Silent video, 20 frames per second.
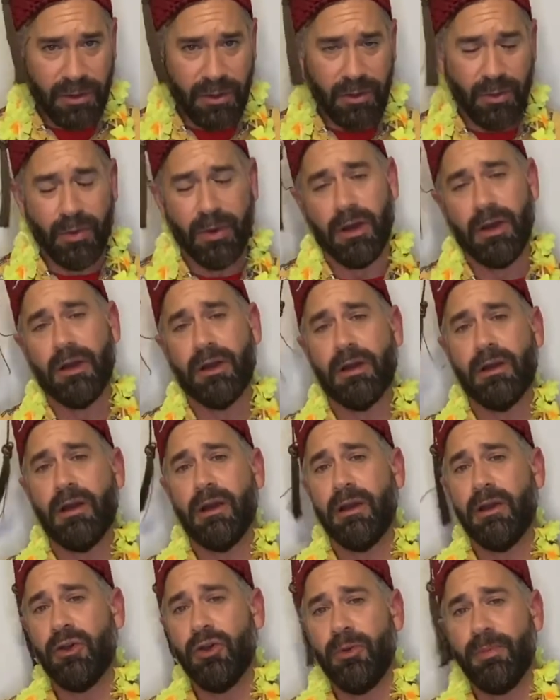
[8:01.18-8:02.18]
you are,
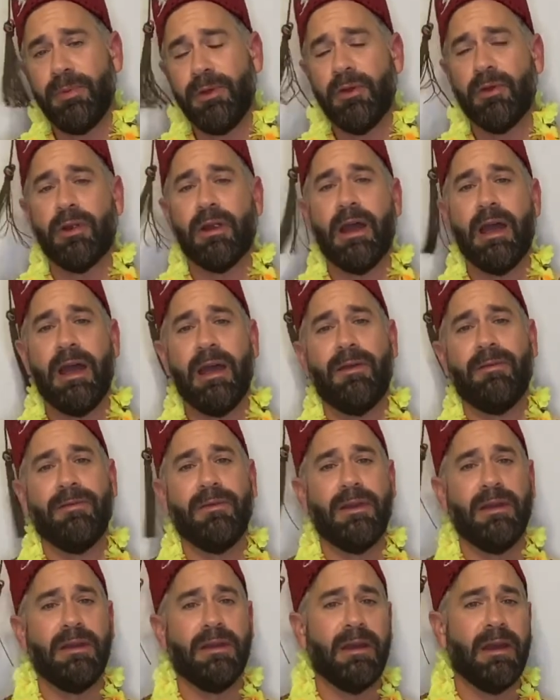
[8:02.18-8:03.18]
I hope you are
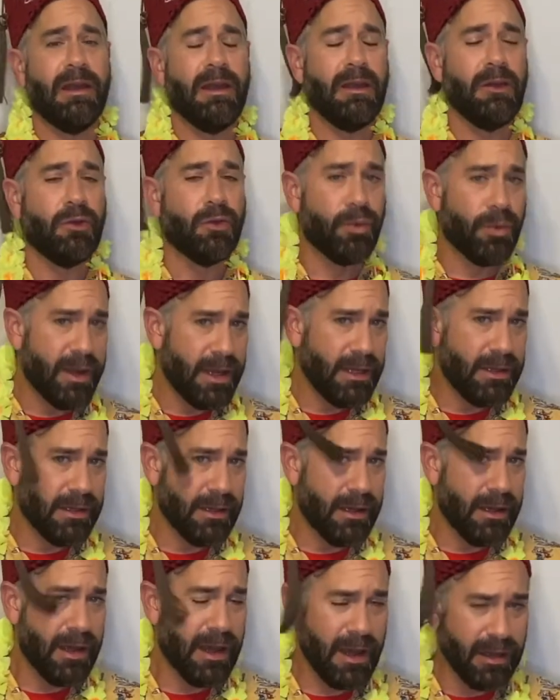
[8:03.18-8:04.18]
having a great
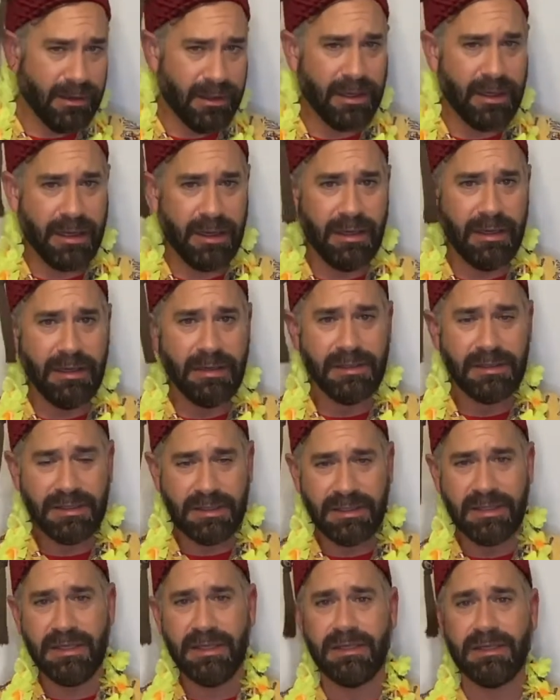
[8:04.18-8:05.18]
holiday
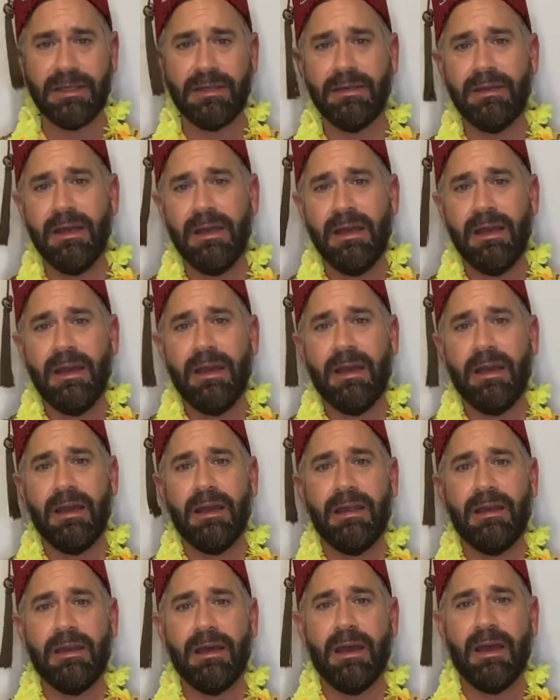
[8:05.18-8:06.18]
season,
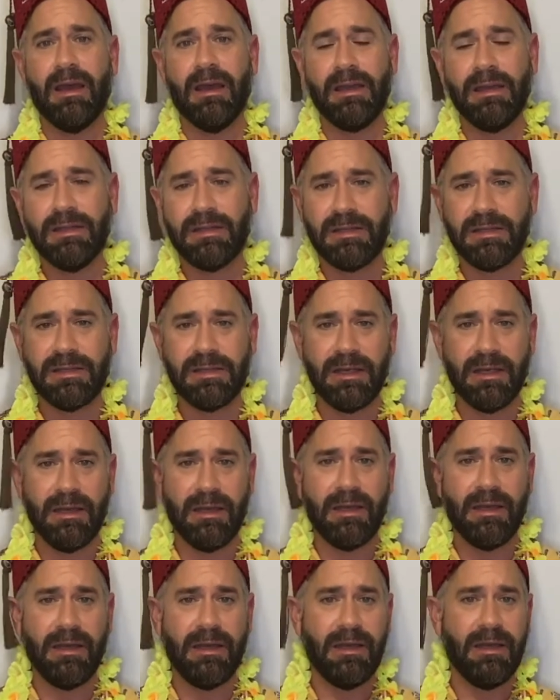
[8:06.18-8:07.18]
and I
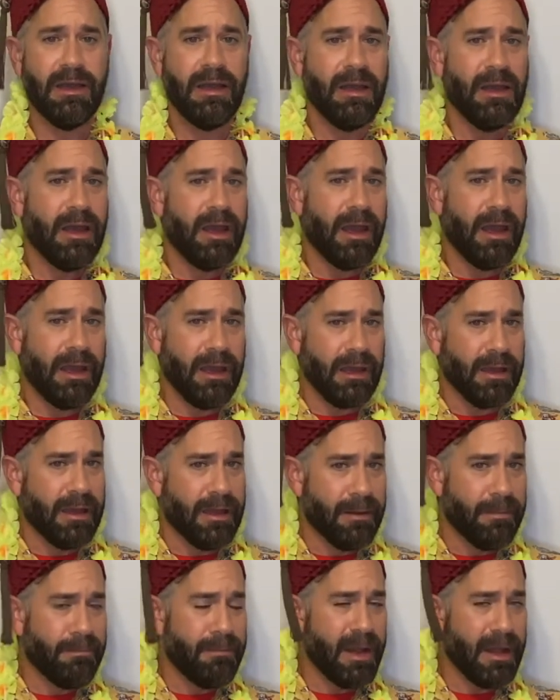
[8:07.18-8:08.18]
say,
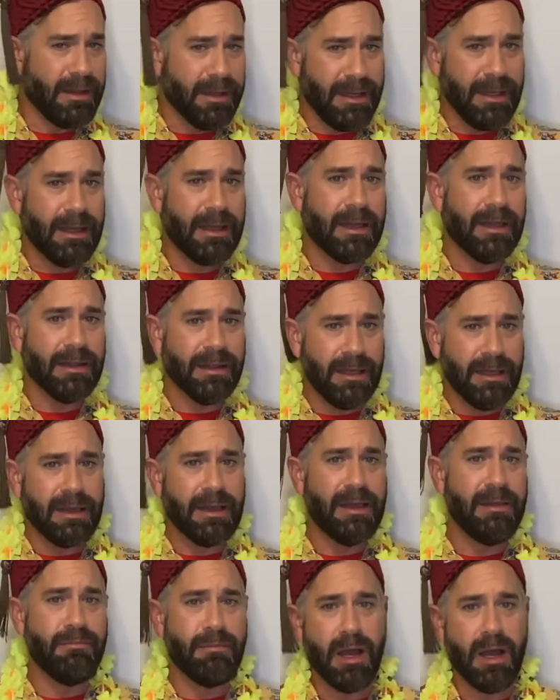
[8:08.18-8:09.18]
hey, mele
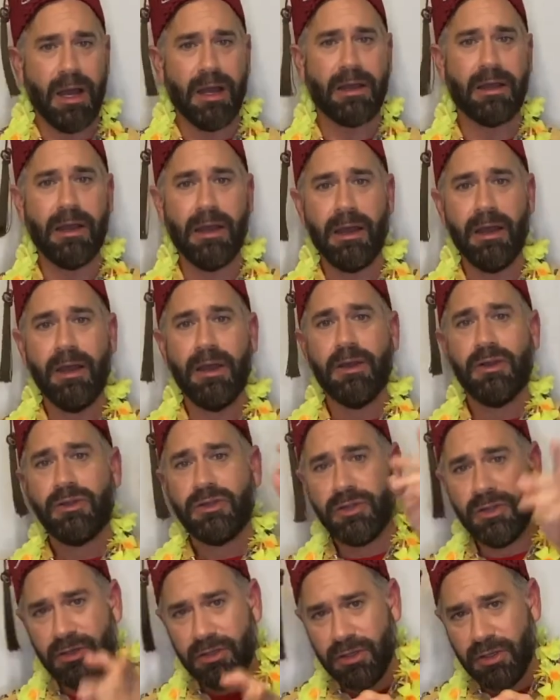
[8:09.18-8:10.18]
kalikimaka
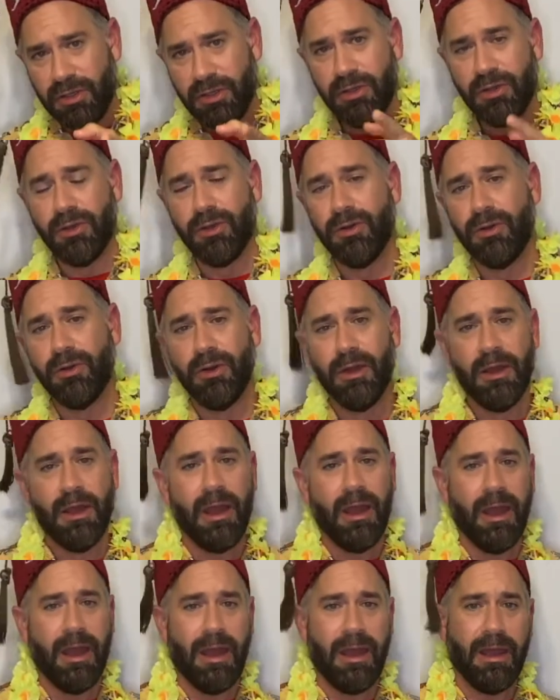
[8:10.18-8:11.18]
to you,
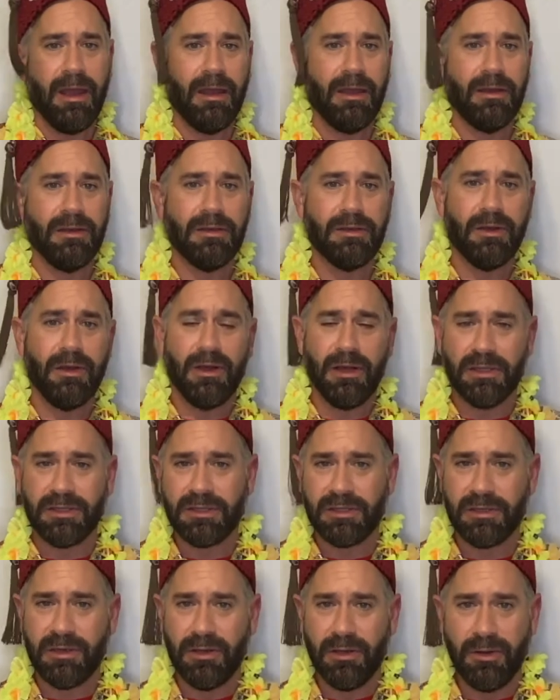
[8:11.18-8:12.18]
and
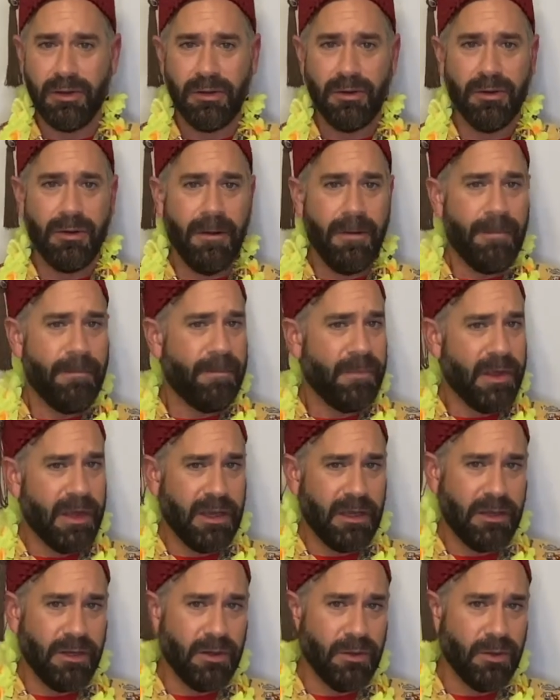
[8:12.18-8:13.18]
also
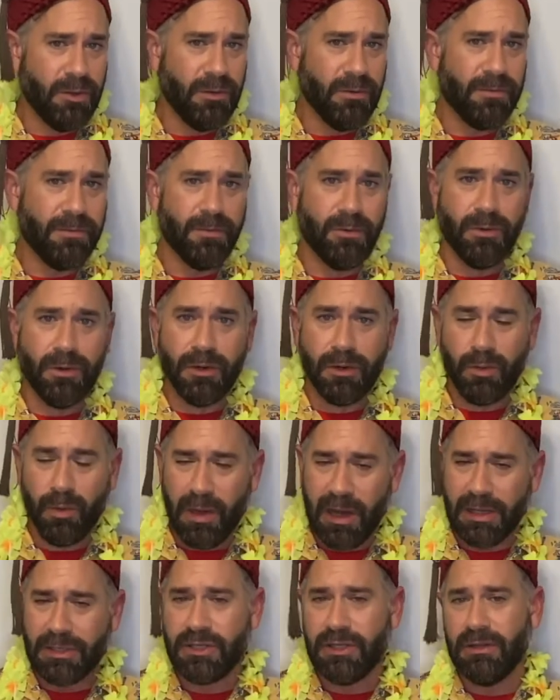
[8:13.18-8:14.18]
thank you for
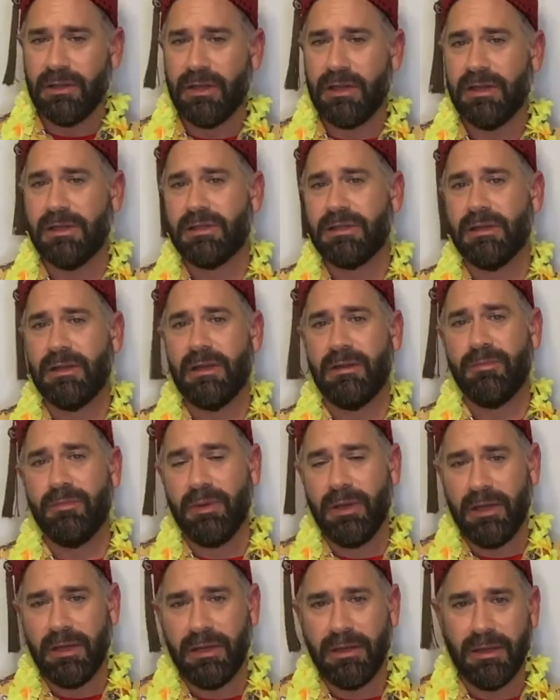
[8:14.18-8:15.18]
watching this and
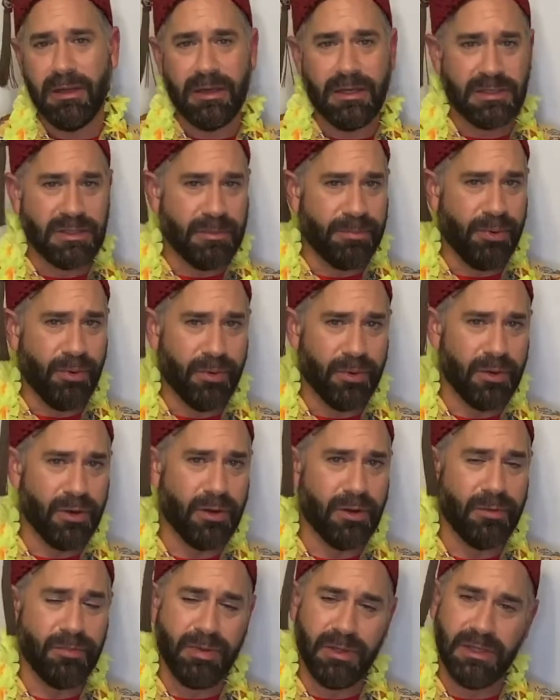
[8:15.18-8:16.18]
being a
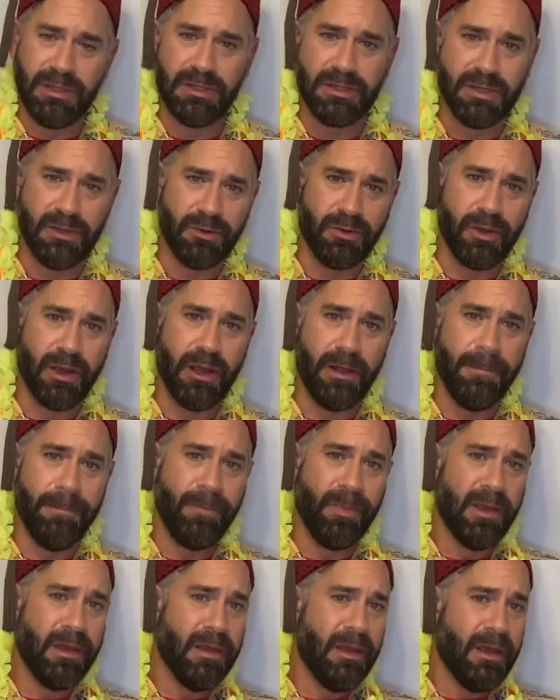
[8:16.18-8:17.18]
supporter and being so great.
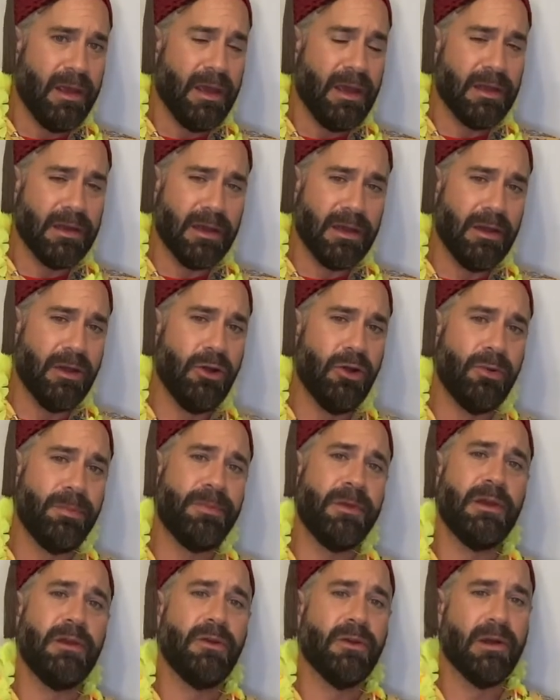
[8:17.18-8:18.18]
And I hope
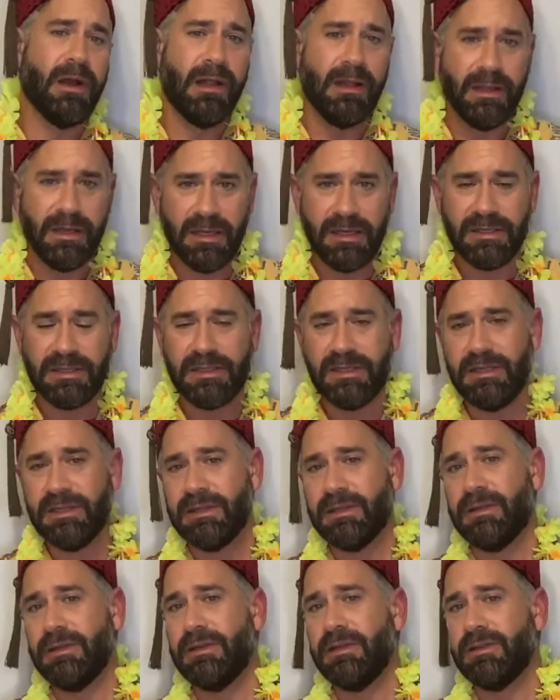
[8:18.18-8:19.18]
that your holiday
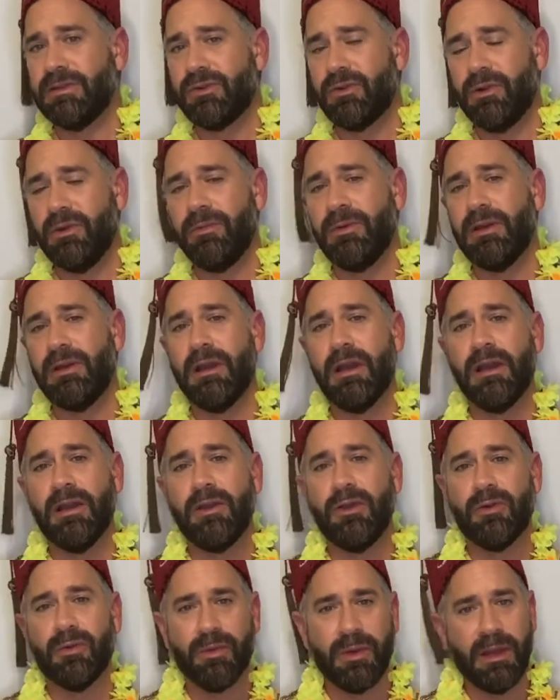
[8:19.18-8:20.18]
season is going to be a
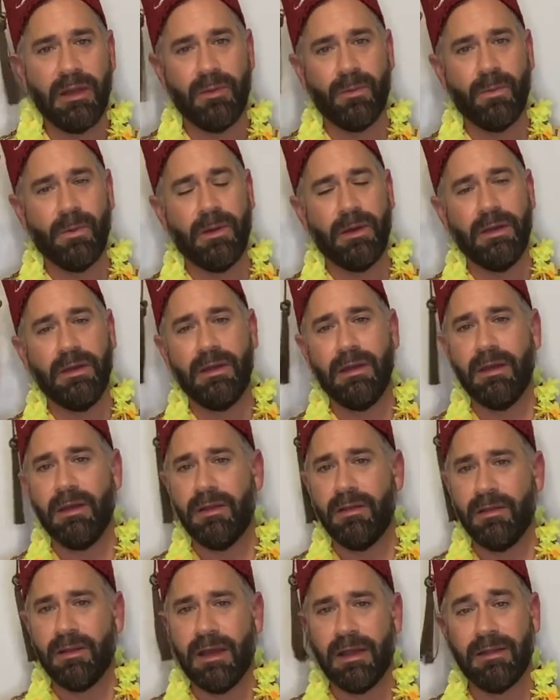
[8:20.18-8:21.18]
great one,
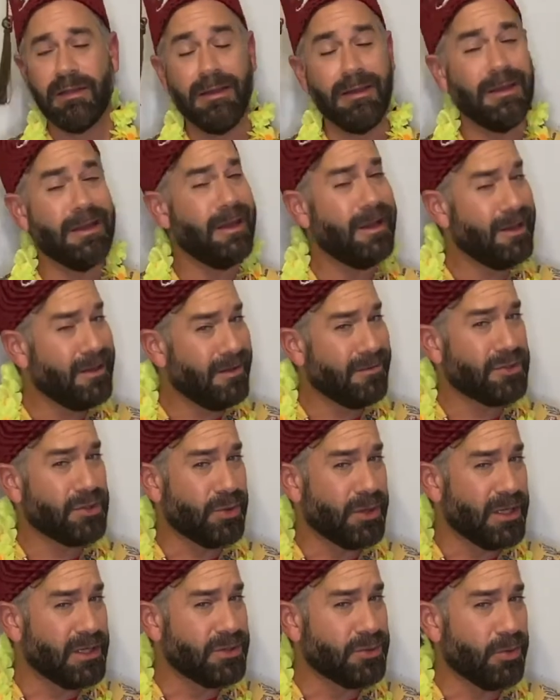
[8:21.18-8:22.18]
and that the end of
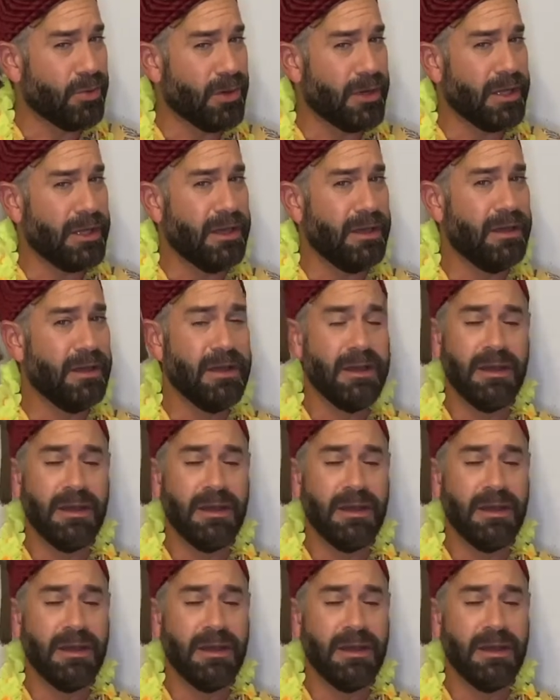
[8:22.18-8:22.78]
2020